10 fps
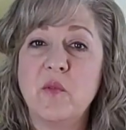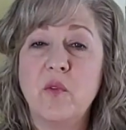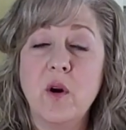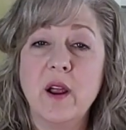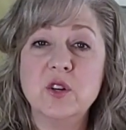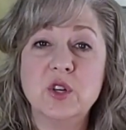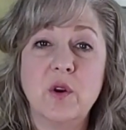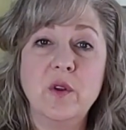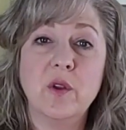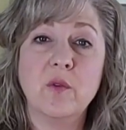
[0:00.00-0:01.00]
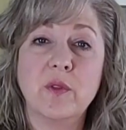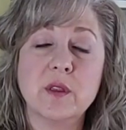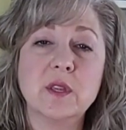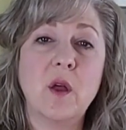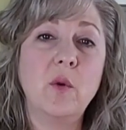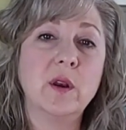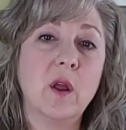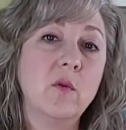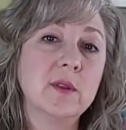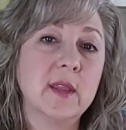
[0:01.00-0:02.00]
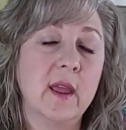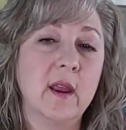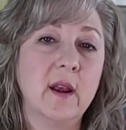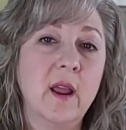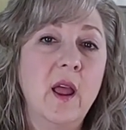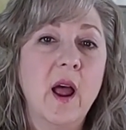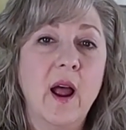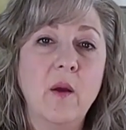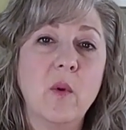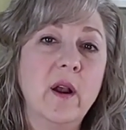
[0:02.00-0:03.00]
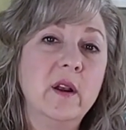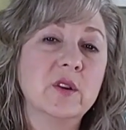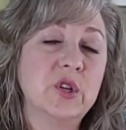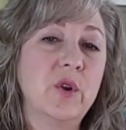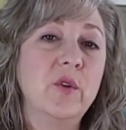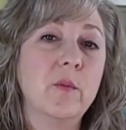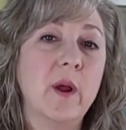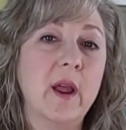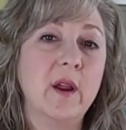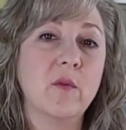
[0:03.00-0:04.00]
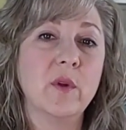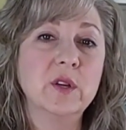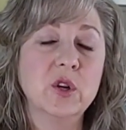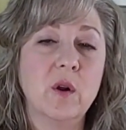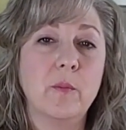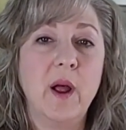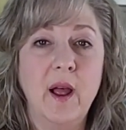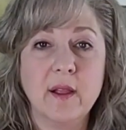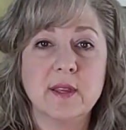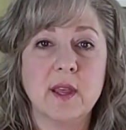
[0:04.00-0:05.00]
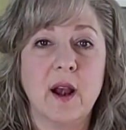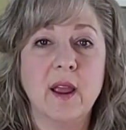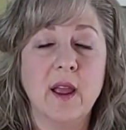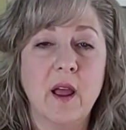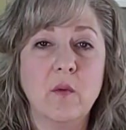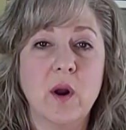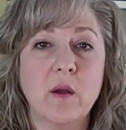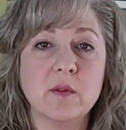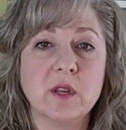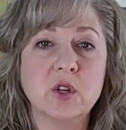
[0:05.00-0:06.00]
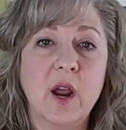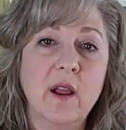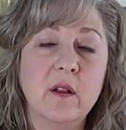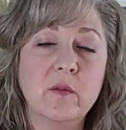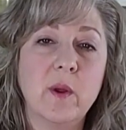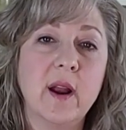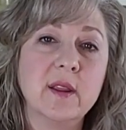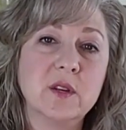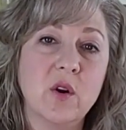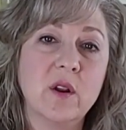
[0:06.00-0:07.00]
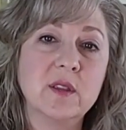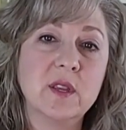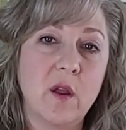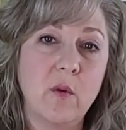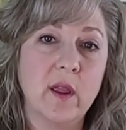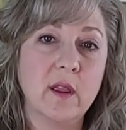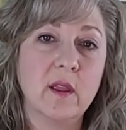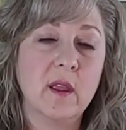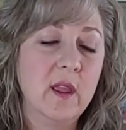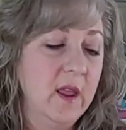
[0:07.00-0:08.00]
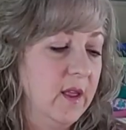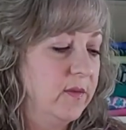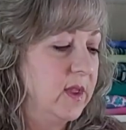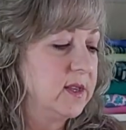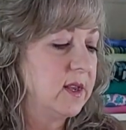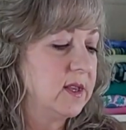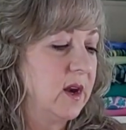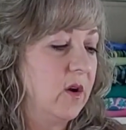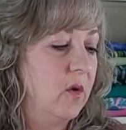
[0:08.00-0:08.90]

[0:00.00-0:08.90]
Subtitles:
before I show you the Sew It Goes kit, I wanted to show you my original box that I got when I was a child when I started sewing. This is an